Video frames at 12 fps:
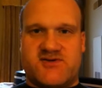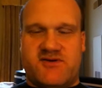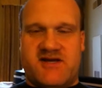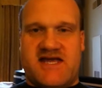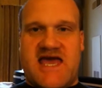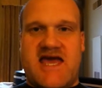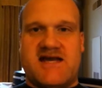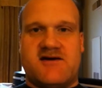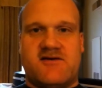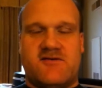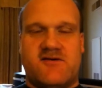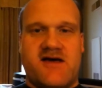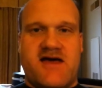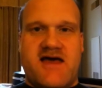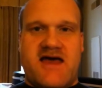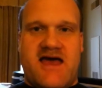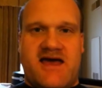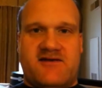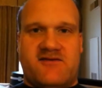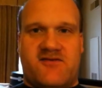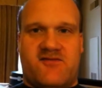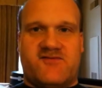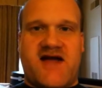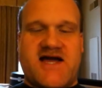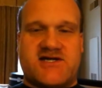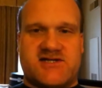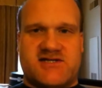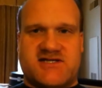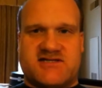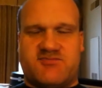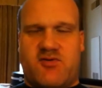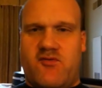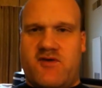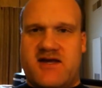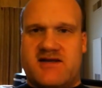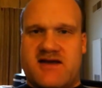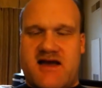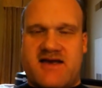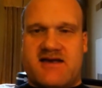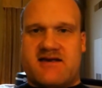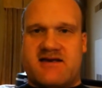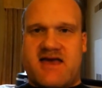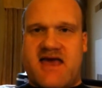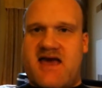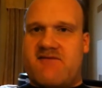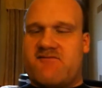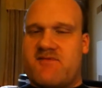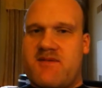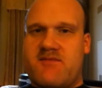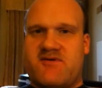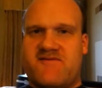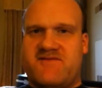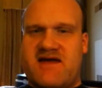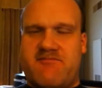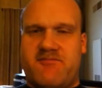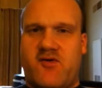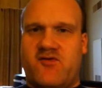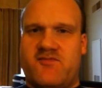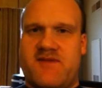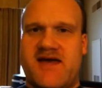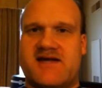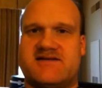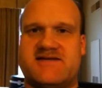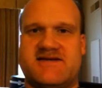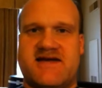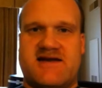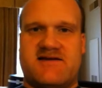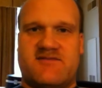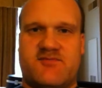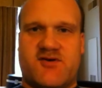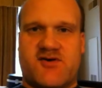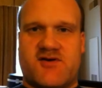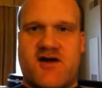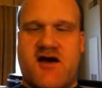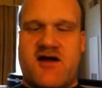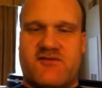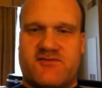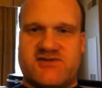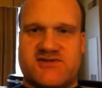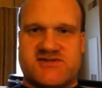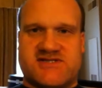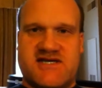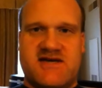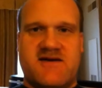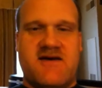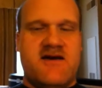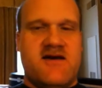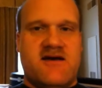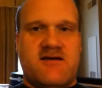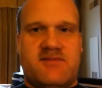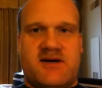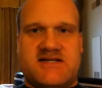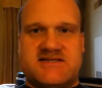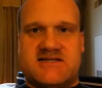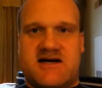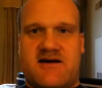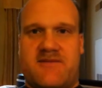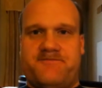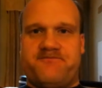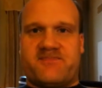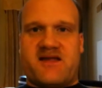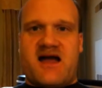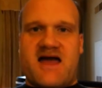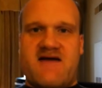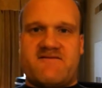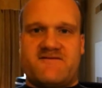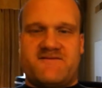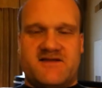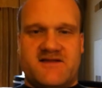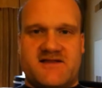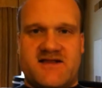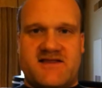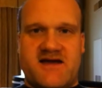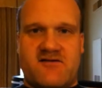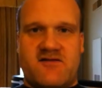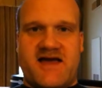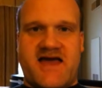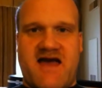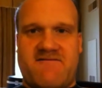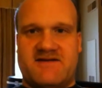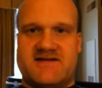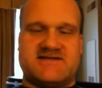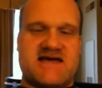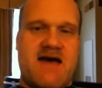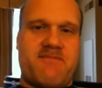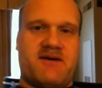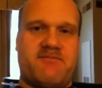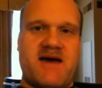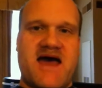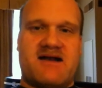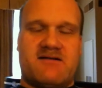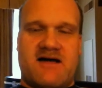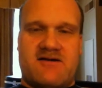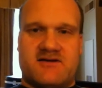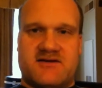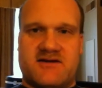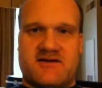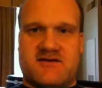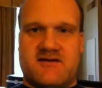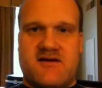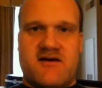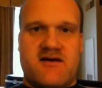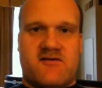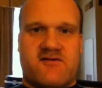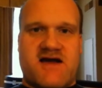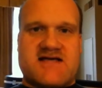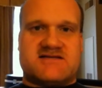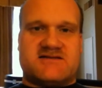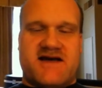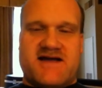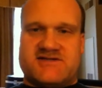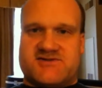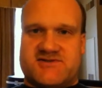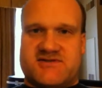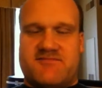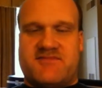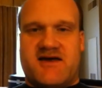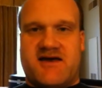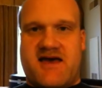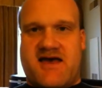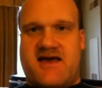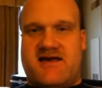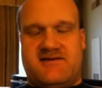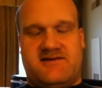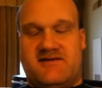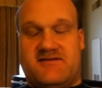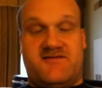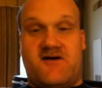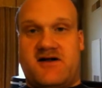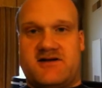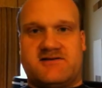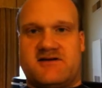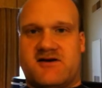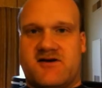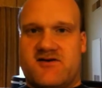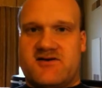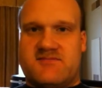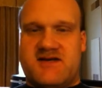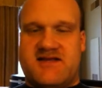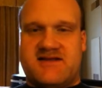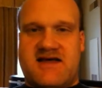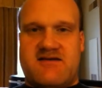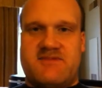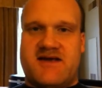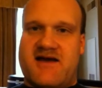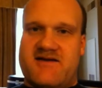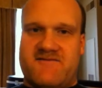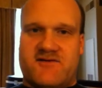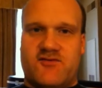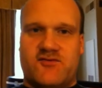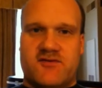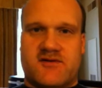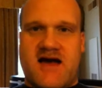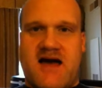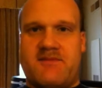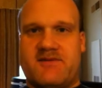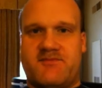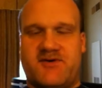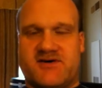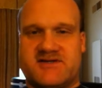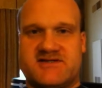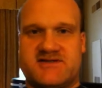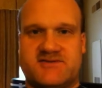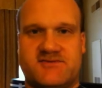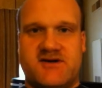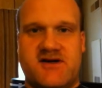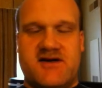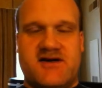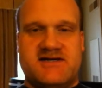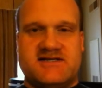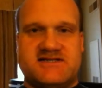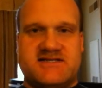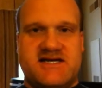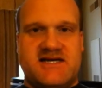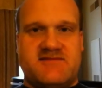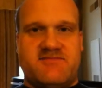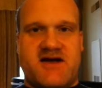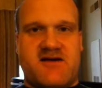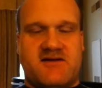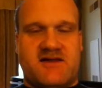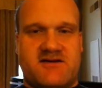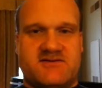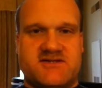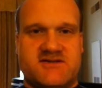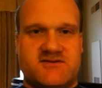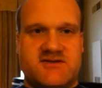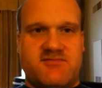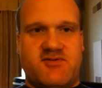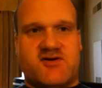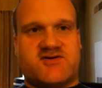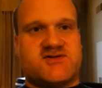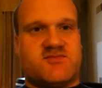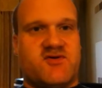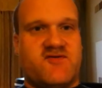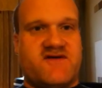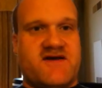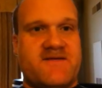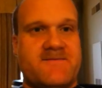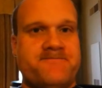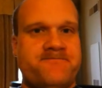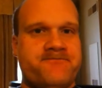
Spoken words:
between Cato and Thresh at this point. I can't remember if they both make it to the end of the book or not. We shall see. But I have a feeling that they're like having this epic battle out in the grasslands or something, and the thought occurred to me that that'd be kind of a cool comic book to see in parallel to the books or movie.